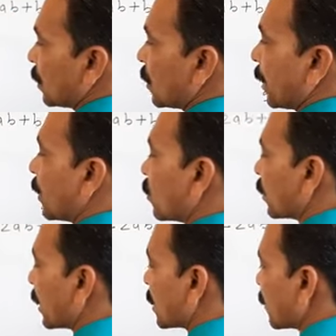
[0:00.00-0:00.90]
3 root
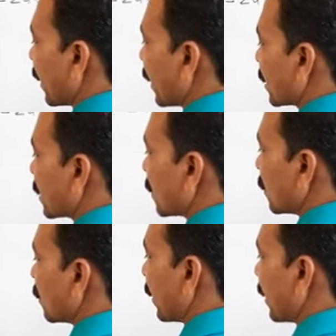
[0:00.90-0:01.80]
3 square
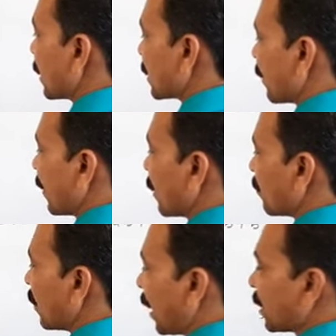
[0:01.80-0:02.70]
is
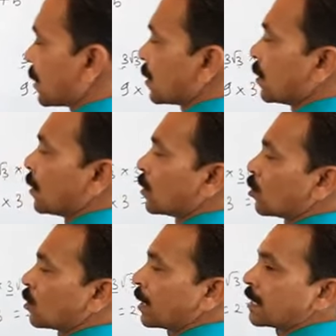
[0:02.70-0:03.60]
27 minus
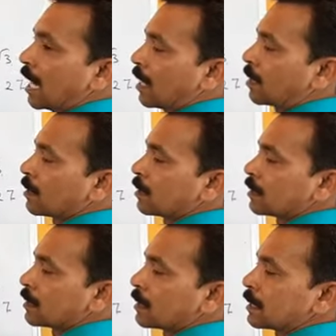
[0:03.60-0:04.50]
2 3's are
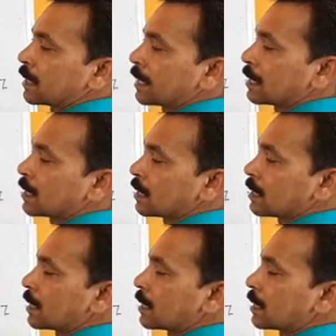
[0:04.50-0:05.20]
6.